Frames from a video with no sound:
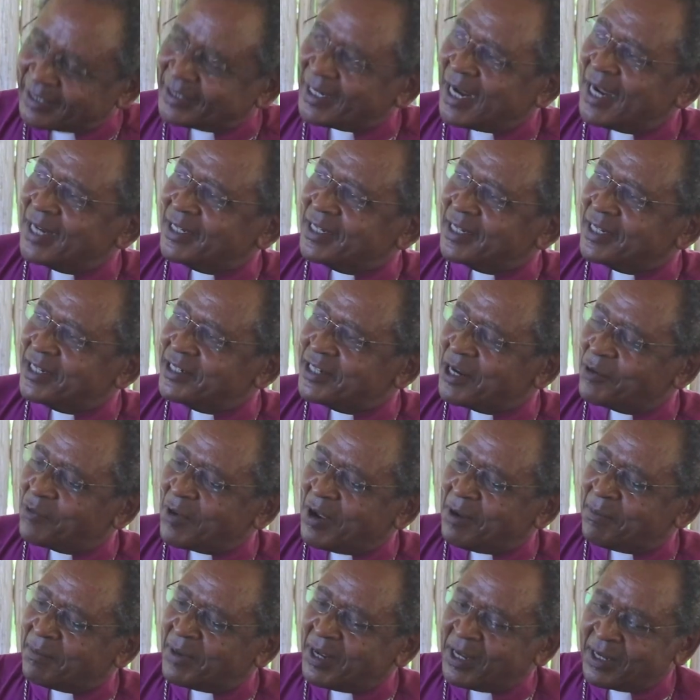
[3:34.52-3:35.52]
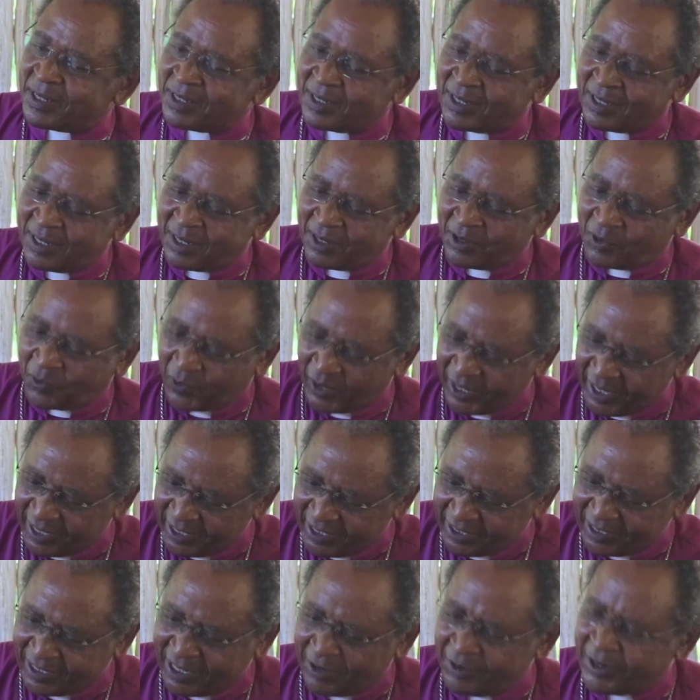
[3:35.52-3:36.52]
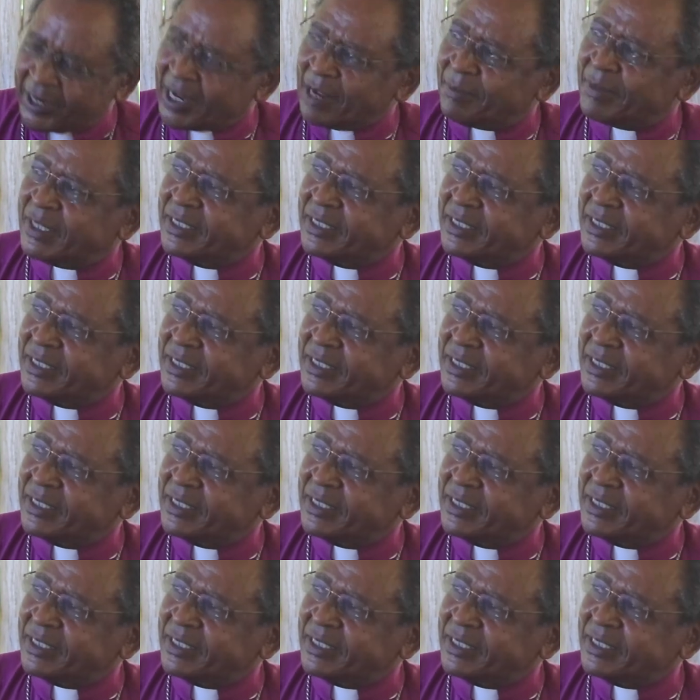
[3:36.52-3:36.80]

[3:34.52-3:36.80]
nitahakikisha kwamba kweli ninaweka